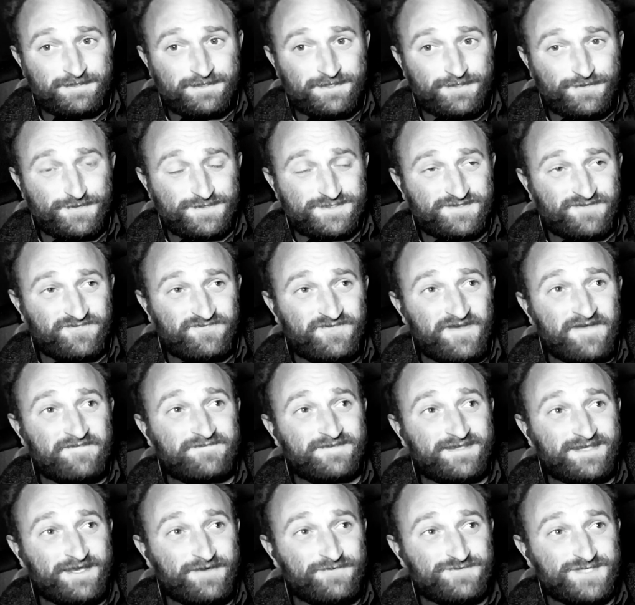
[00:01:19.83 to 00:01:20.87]
It was
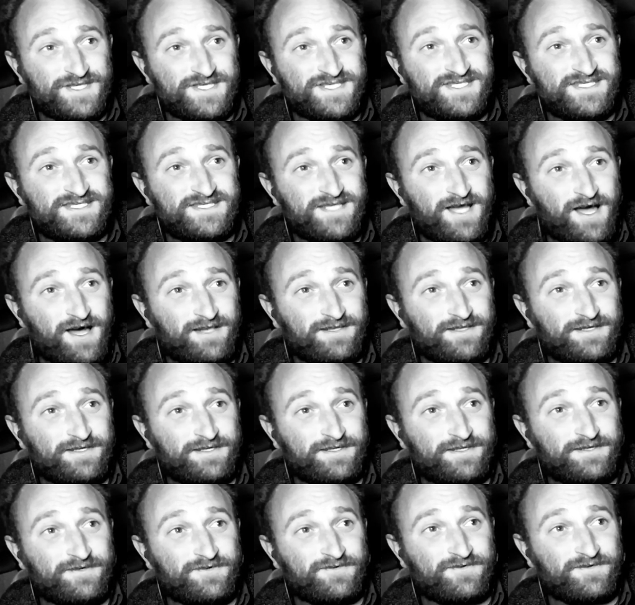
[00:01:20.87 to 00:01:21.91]
fifty. It was a
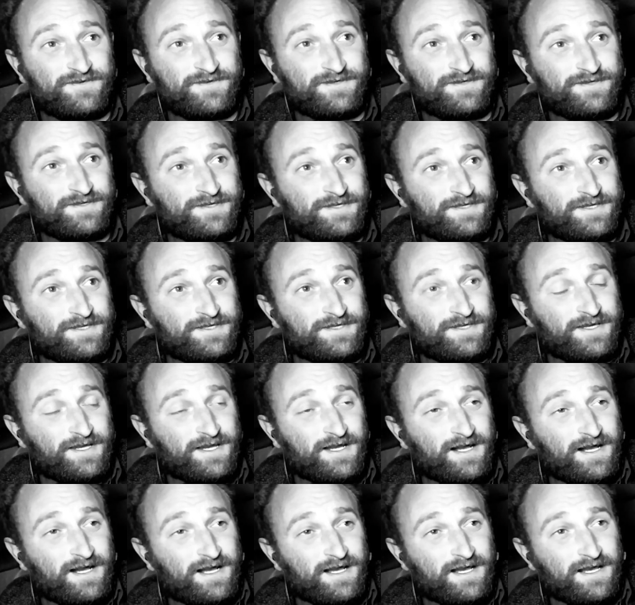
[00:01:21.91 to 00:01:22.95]
solid.
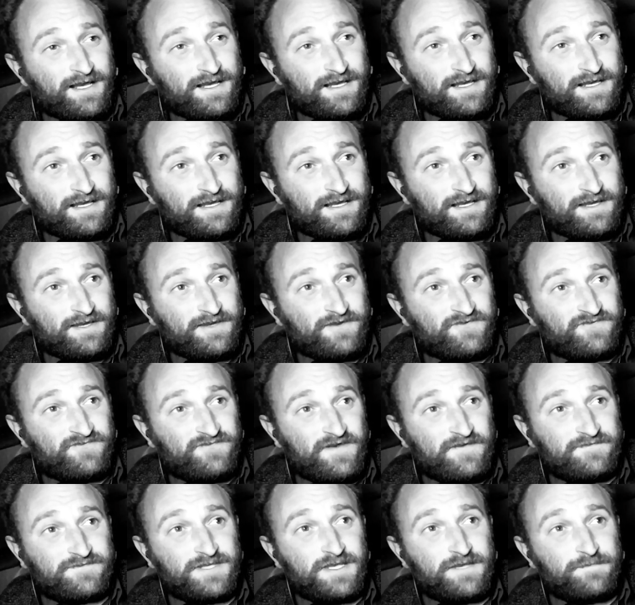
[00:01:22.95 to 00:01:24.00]
Uh,
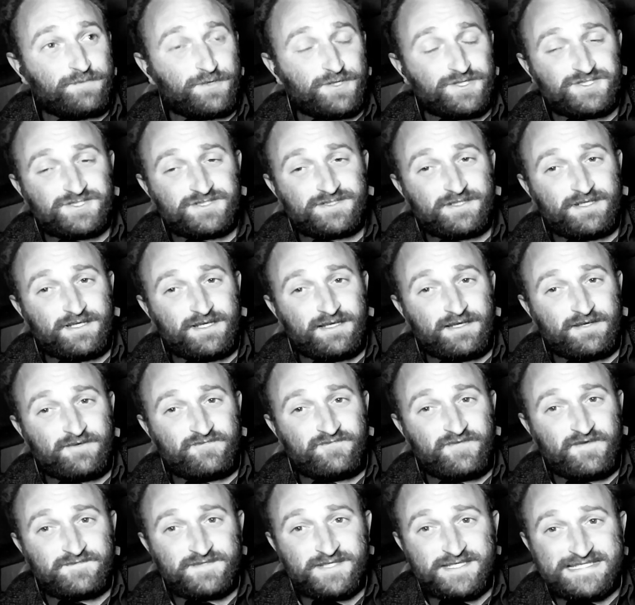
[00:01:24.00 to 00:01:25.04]
fifty per, uh,
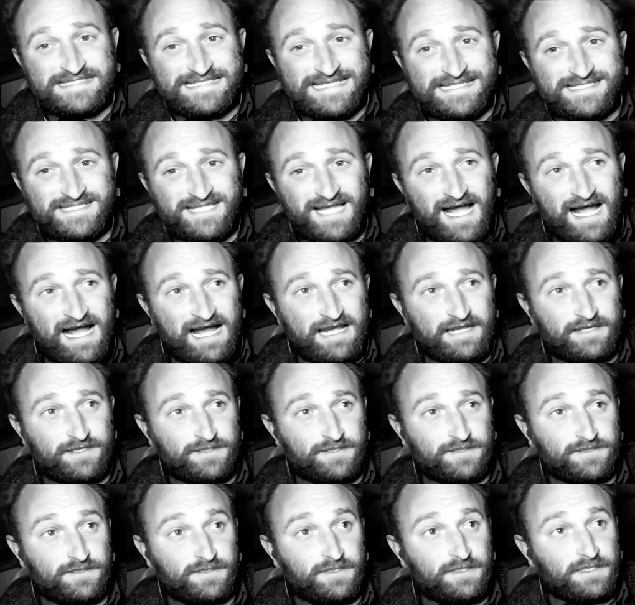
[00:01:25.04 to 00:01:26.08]
fifty cents
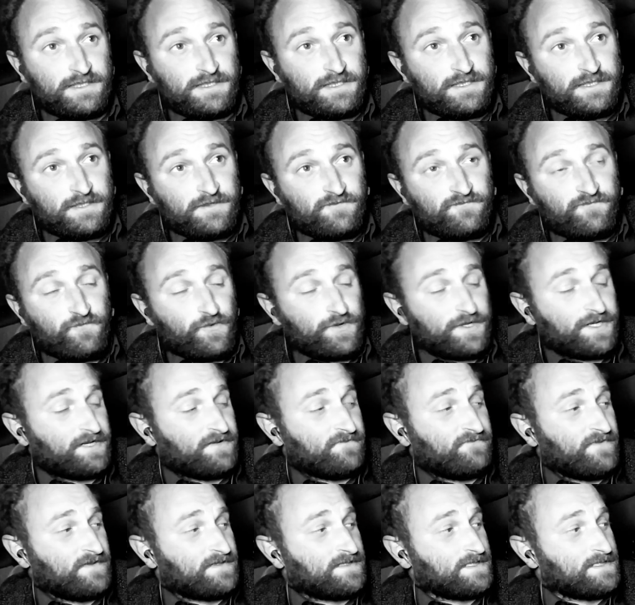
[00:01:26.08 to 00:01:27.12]
higher, forty to
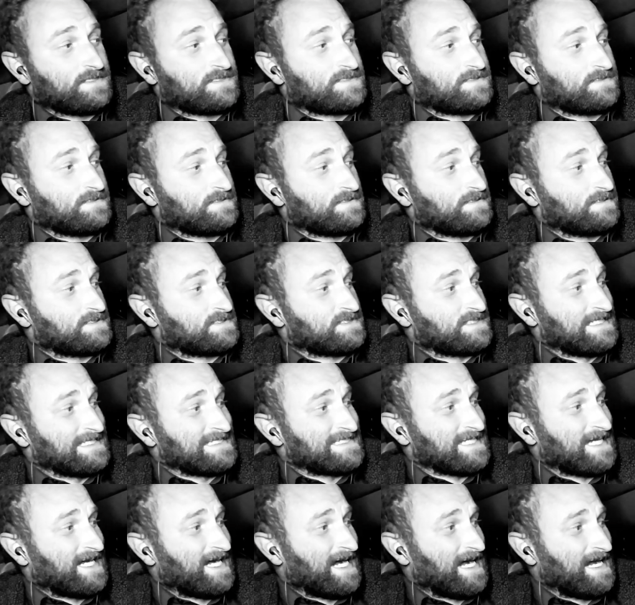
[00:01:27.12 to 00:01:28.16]
fifty
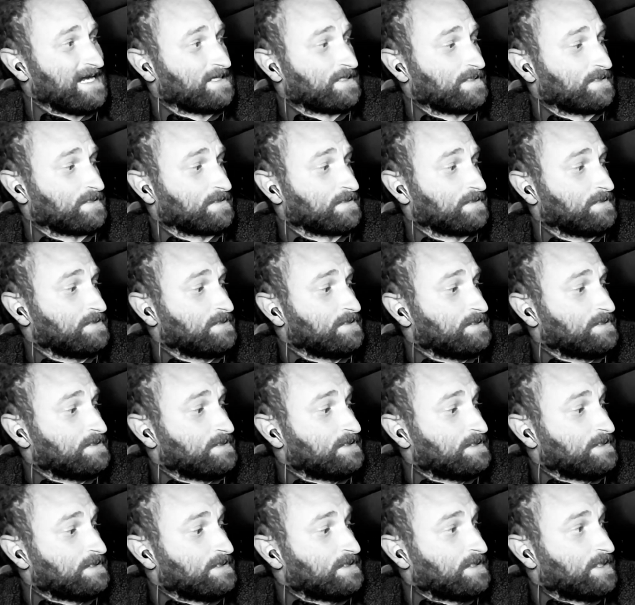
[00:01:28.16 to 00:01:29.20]
cents higher,
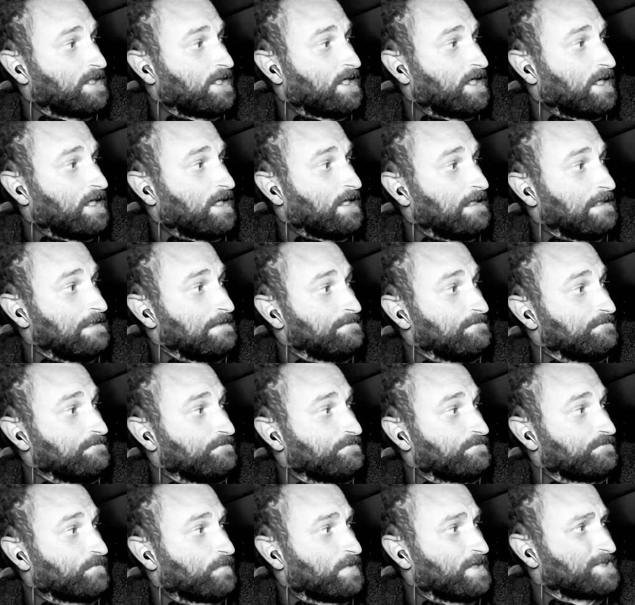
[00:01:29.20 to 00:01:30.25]

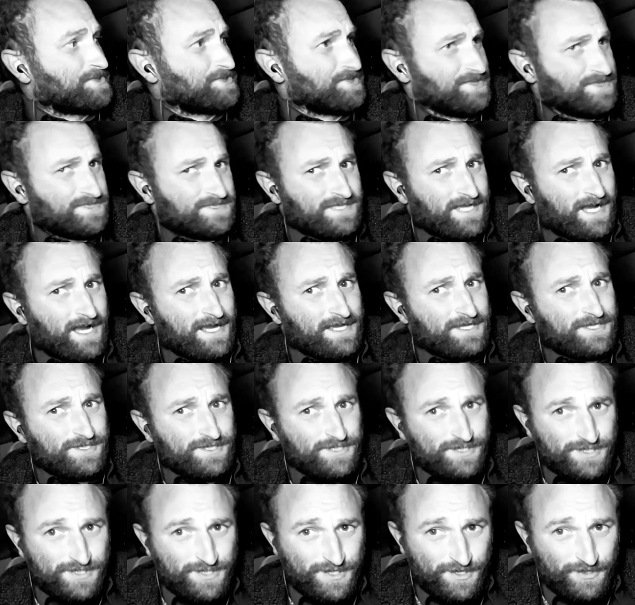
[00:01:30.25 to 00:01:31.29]
um, which is a
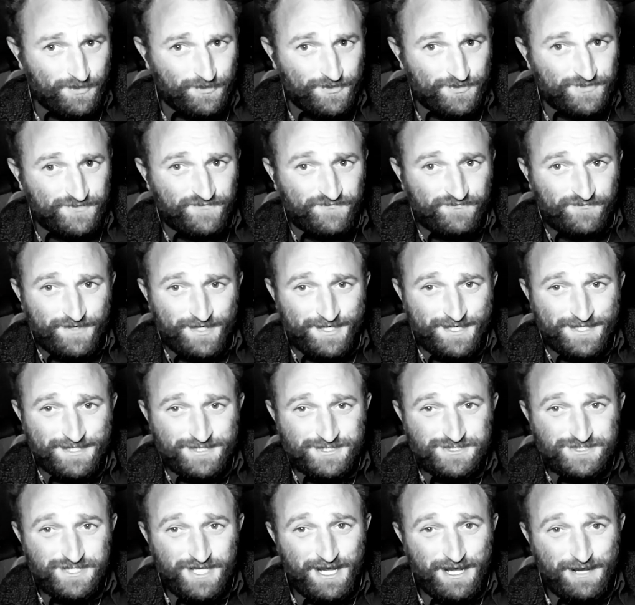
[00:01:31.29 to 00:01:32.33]
huge
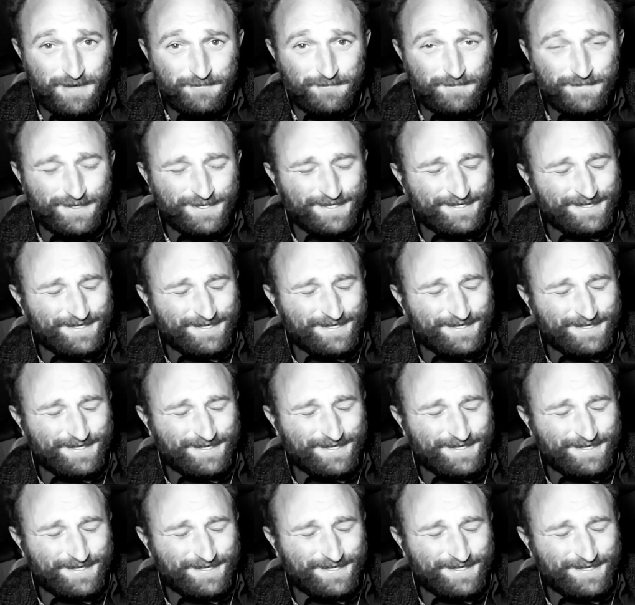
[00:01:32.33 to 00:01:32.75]
freaking jump.